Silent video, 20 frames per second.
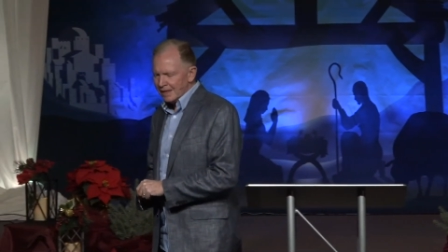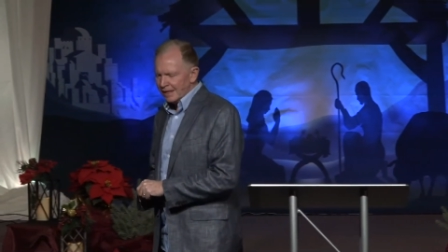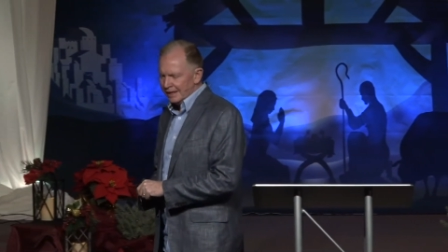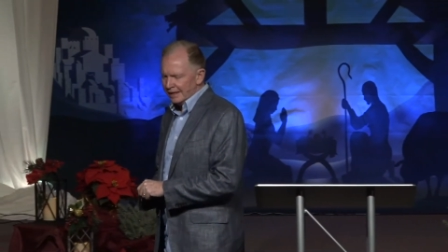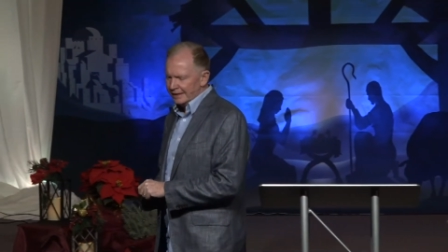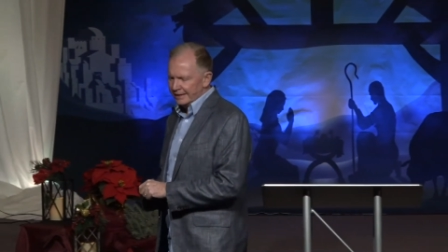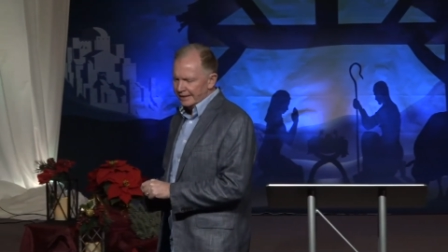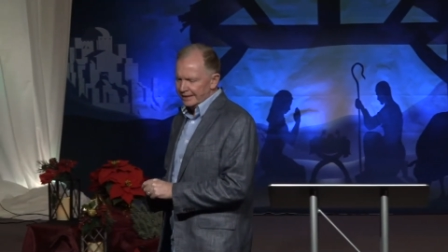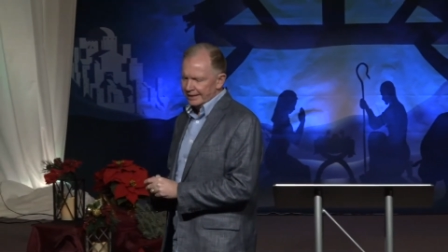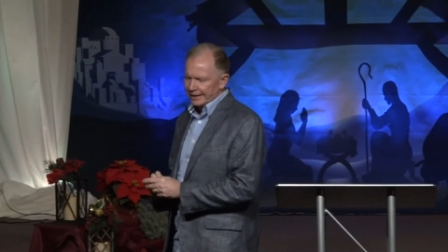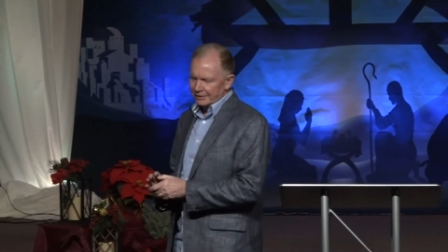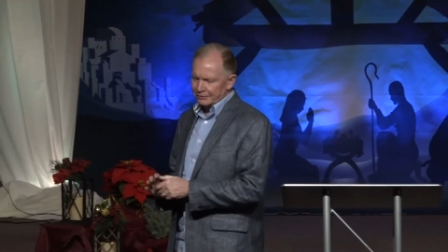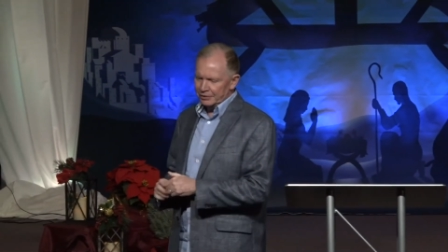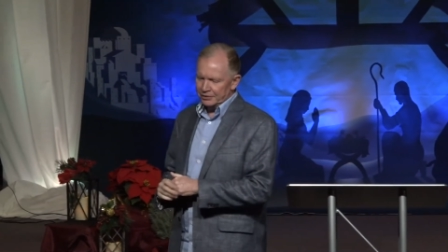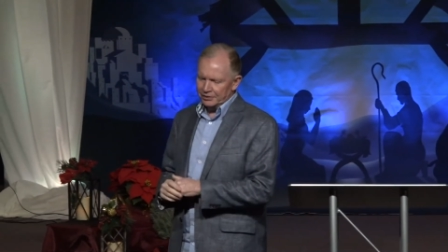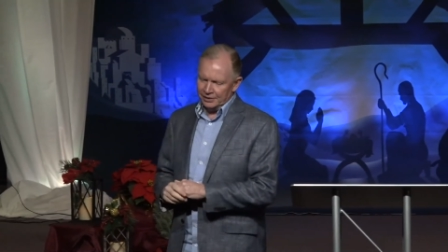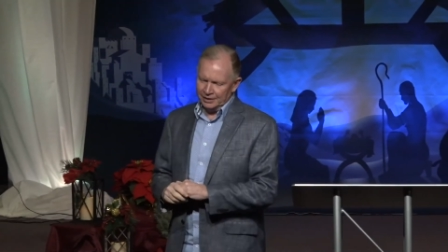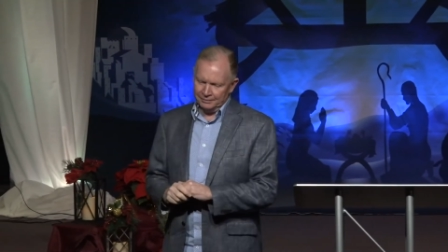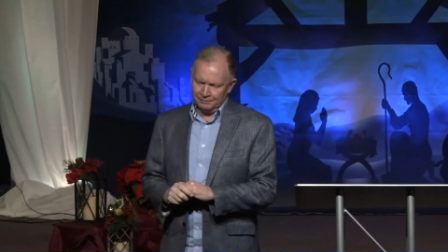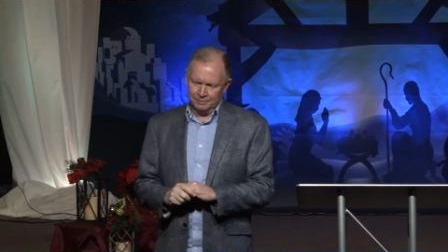It did
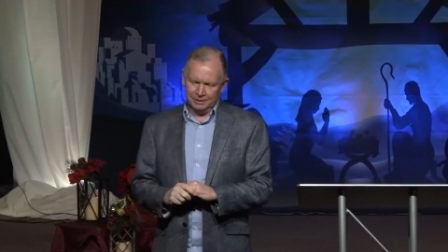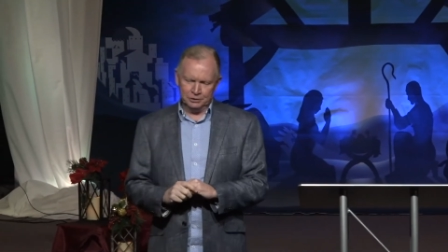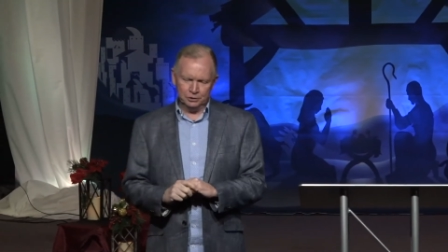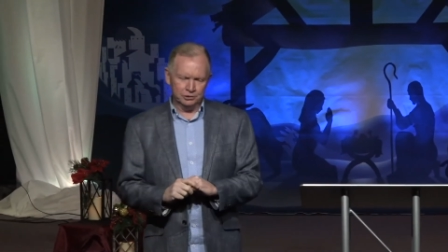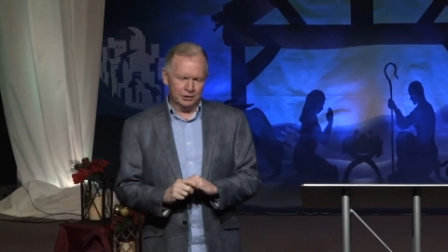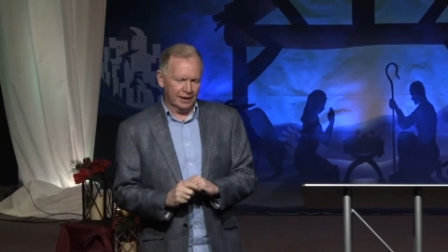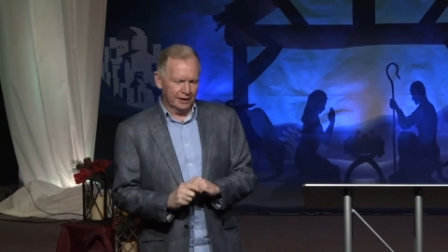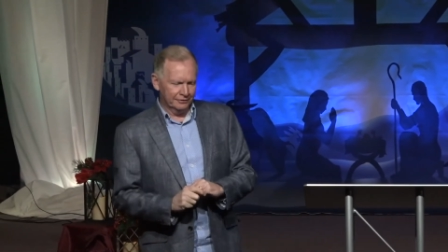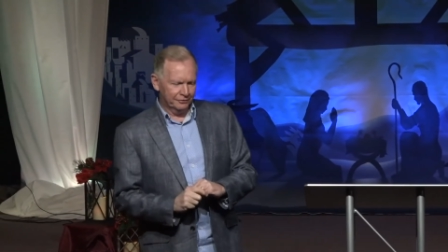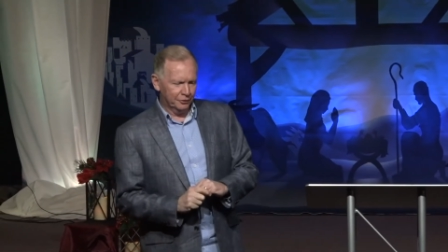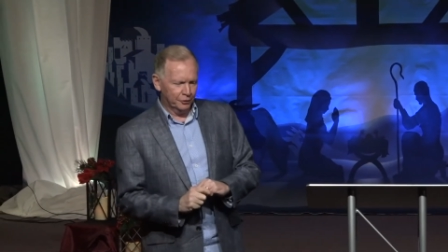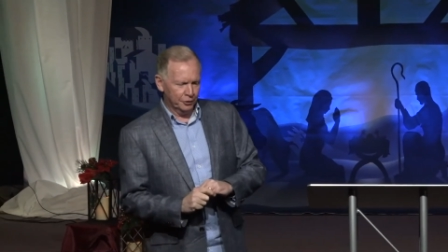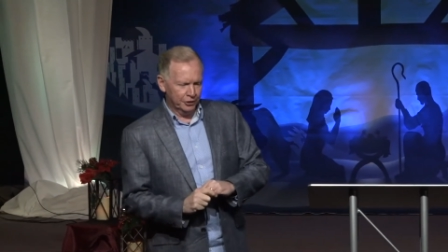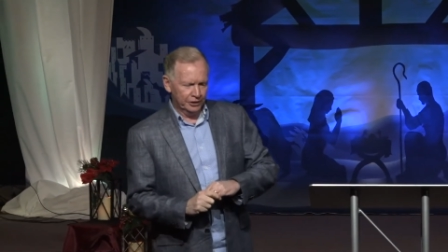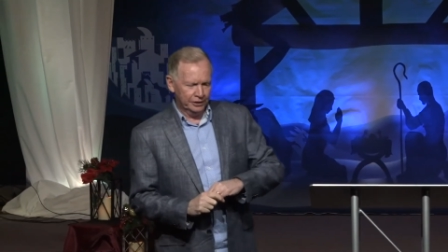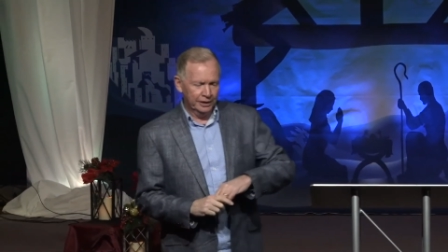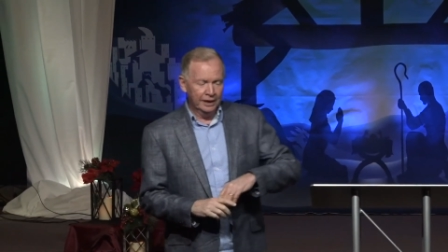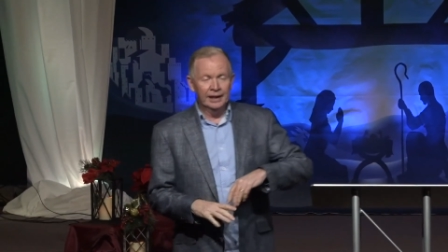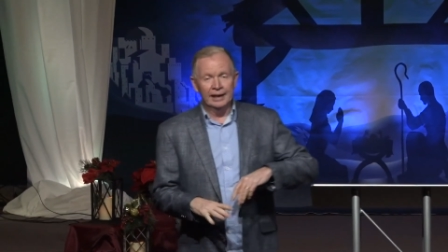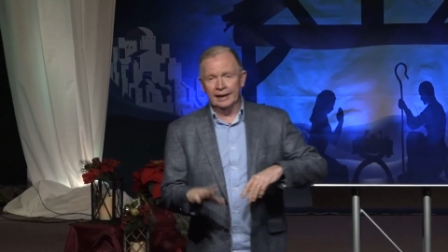everything but drive for
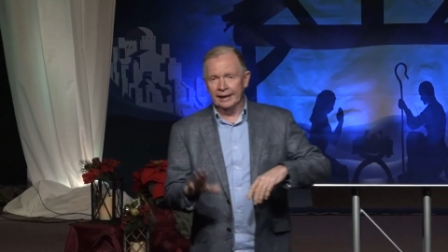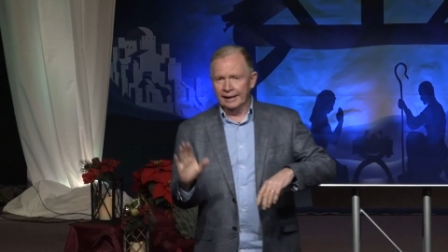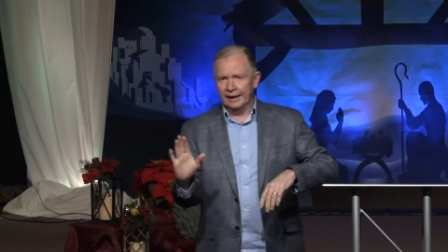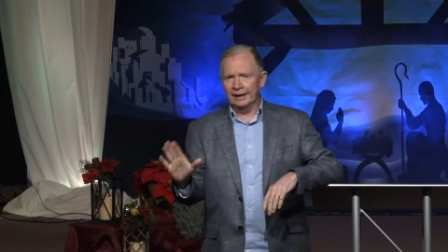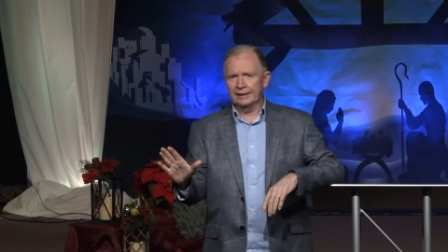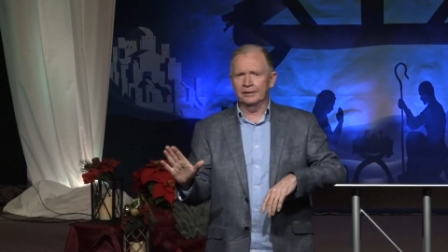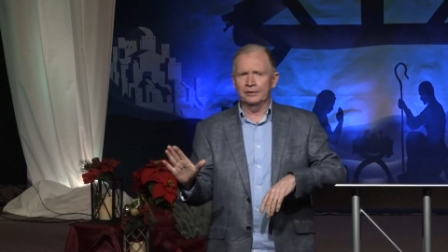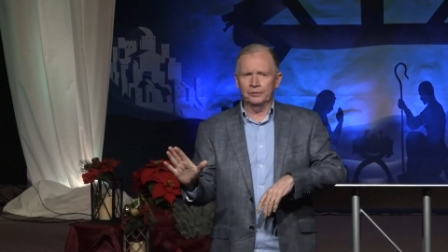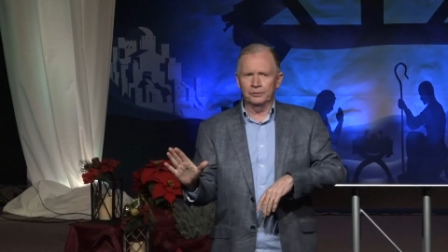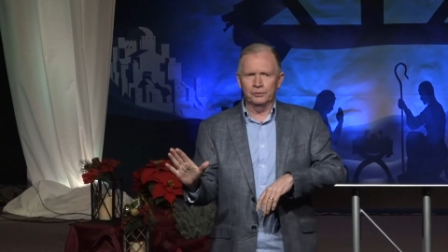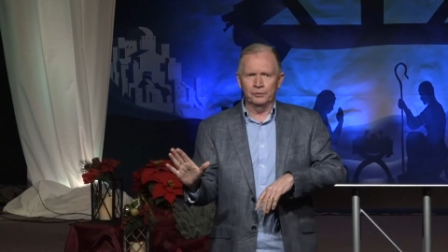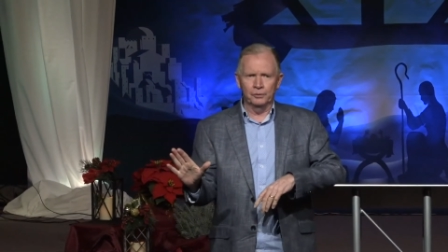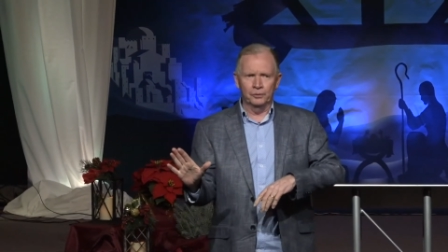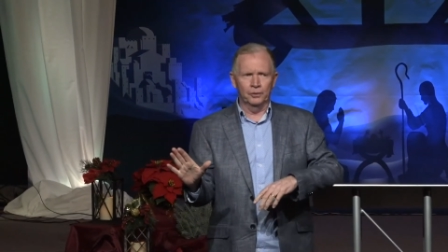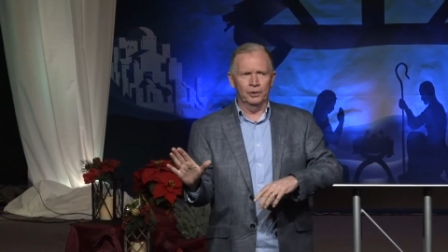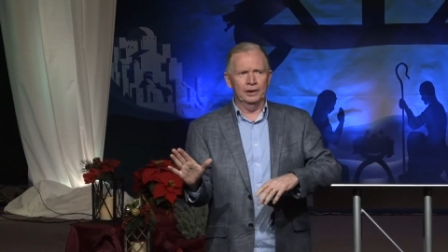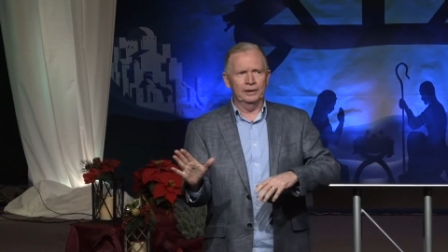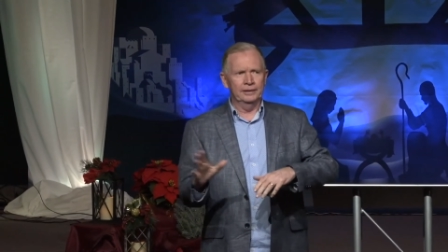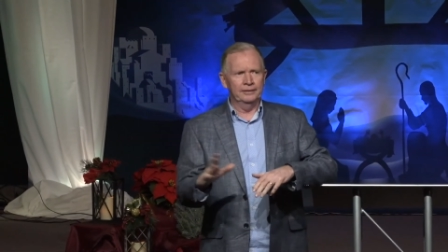you, and I don't want